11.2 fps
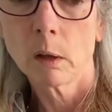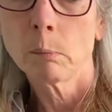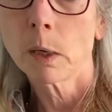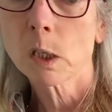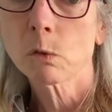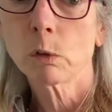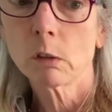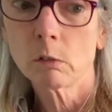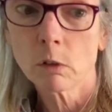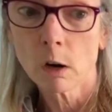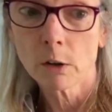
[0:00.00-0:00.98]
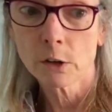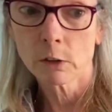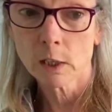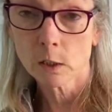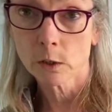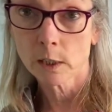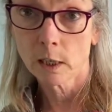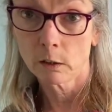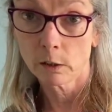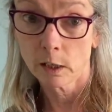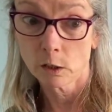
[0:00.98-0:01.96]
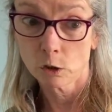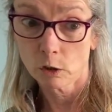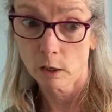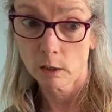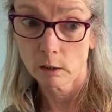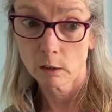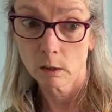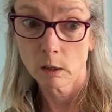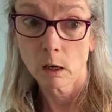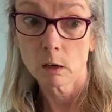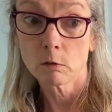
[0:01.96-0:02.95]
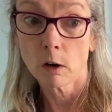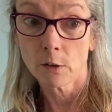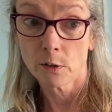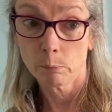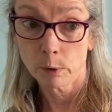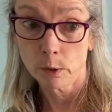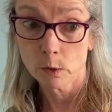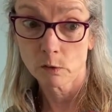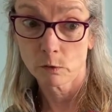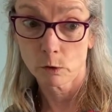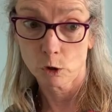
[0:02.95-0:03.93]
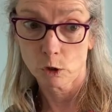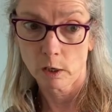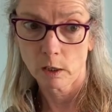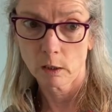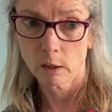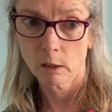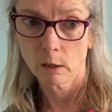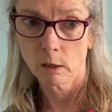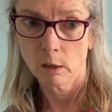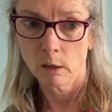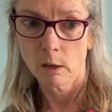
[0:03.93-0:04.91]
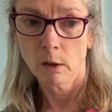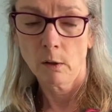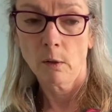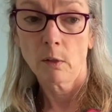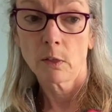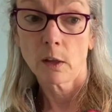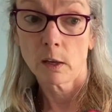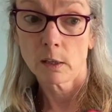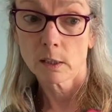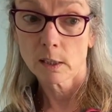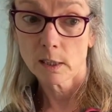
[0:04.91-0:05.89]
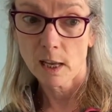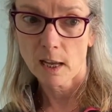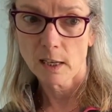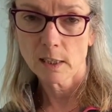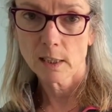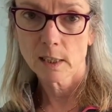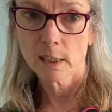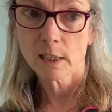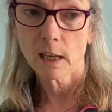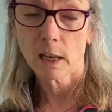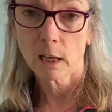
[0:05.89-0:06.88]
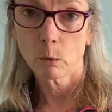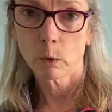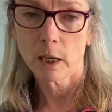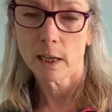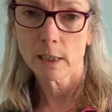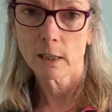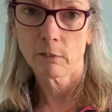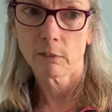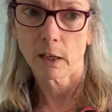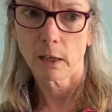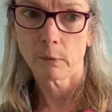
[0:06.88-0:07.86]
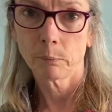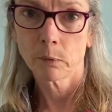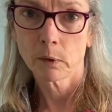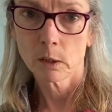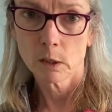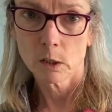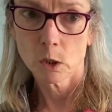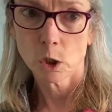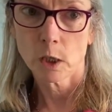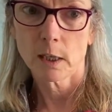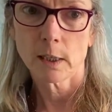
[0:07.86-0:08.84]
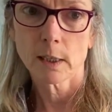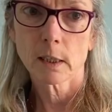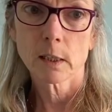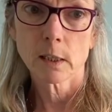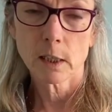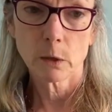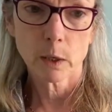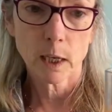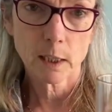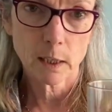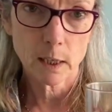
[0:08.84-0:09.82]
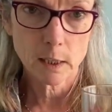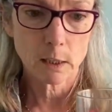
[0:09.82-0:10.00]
Makes for a rather exotic looking drink, a rather beautiful drink that tastes equally as lovely. Cheers. See you again next